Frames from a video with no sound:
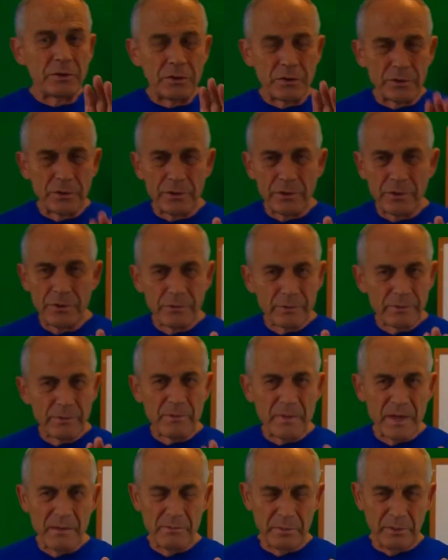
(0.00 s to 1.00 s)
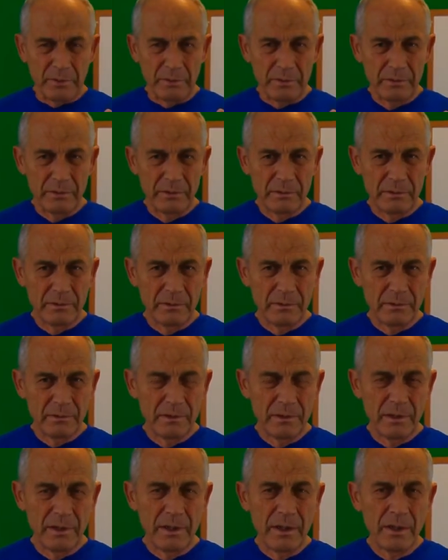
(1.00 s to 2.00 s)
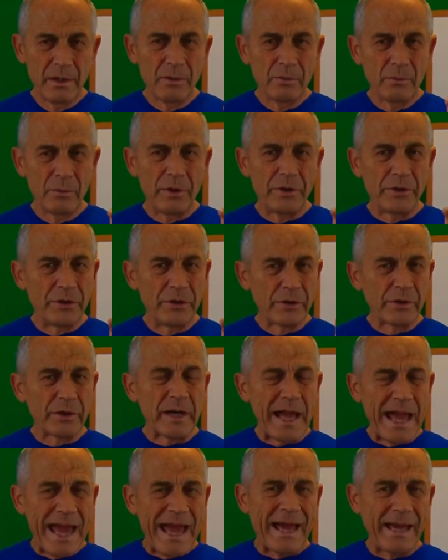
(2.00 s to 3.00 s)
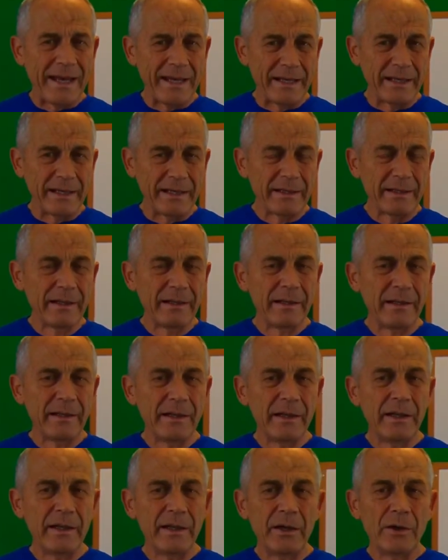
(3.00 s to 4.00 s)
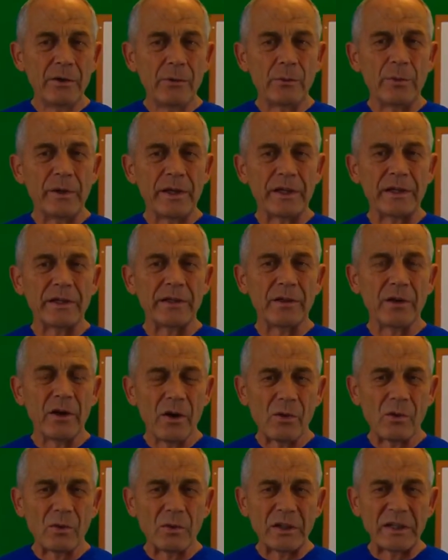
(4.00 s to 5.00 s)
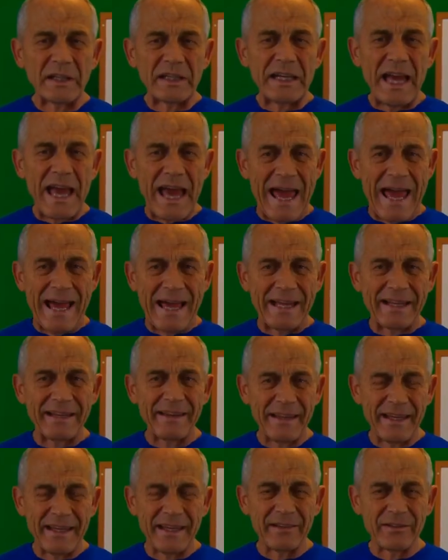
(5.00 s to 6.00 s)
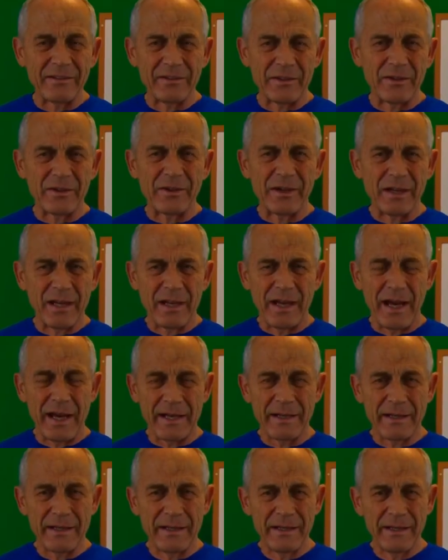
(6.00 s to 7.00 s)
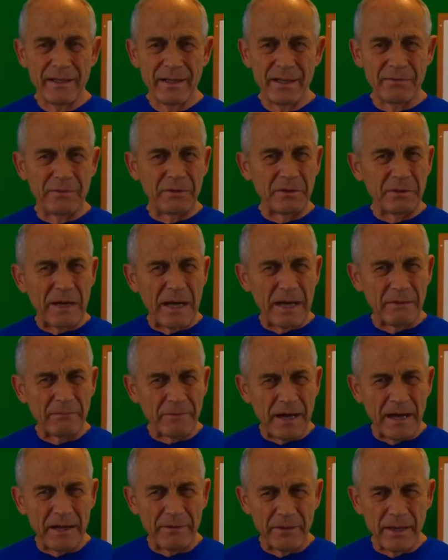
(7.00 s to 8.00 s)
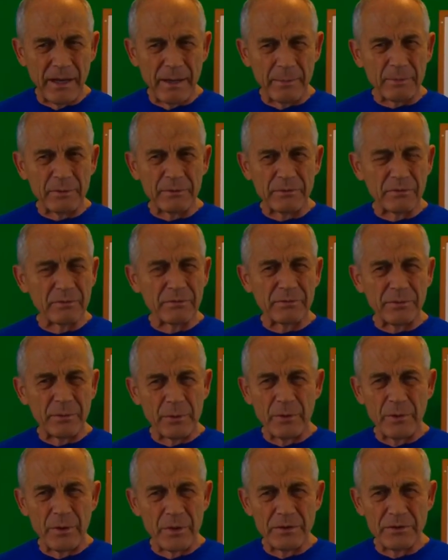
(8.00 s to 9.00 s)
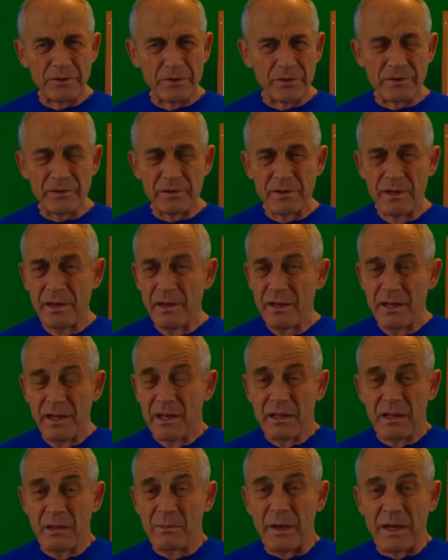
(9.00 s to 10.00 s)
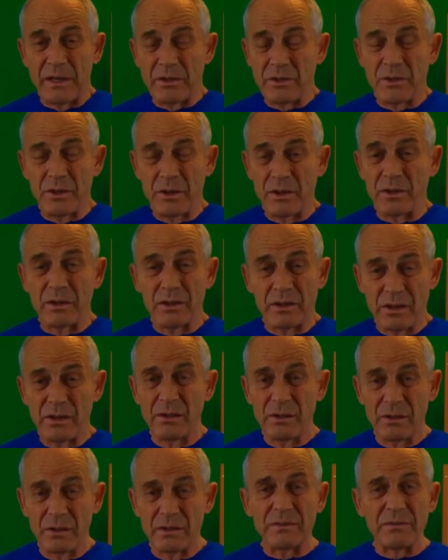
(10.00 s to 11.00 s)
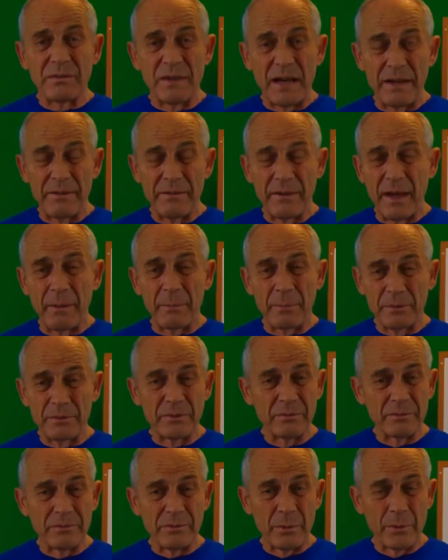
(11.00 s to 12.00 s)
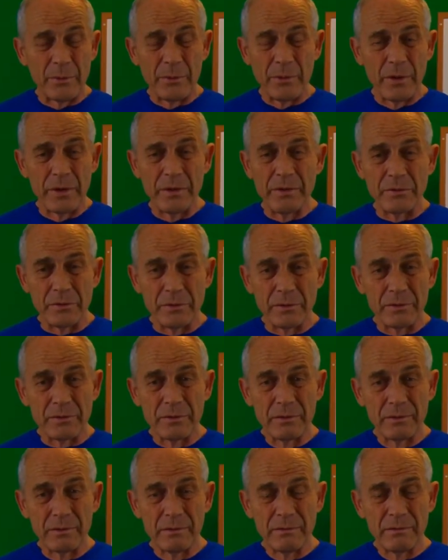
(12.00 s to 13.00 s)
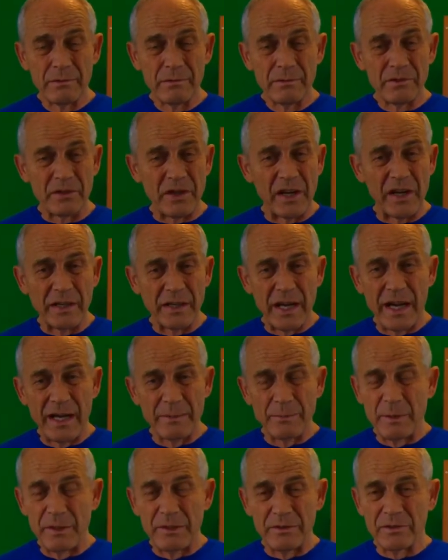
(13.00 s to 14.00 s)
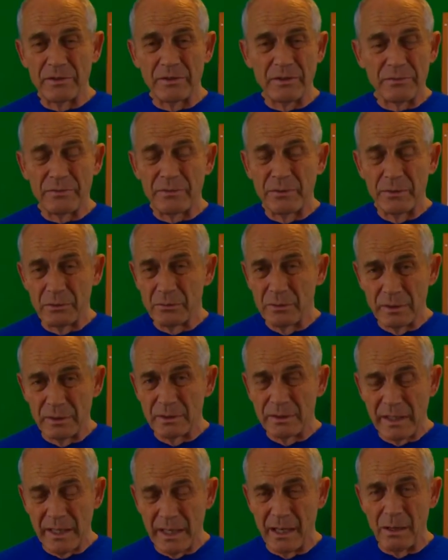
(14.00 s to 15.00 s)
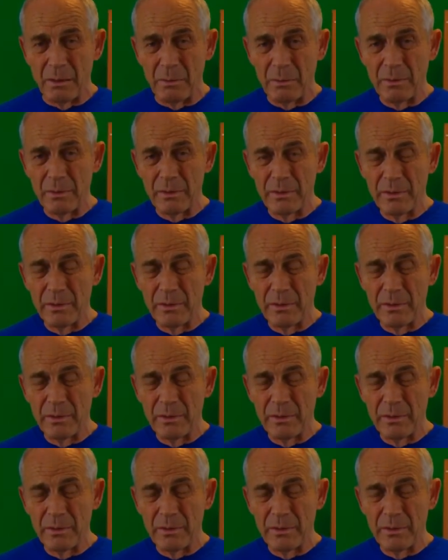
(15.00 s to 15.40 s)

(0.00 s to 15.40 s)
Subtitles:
sure you remember, when you're adding, we can only add things that are alike. If you add 5 apples and 4 oranges, the best you can do is 5 apples and 4 oranges. Saying 9 pieces of fruit wouldn't help.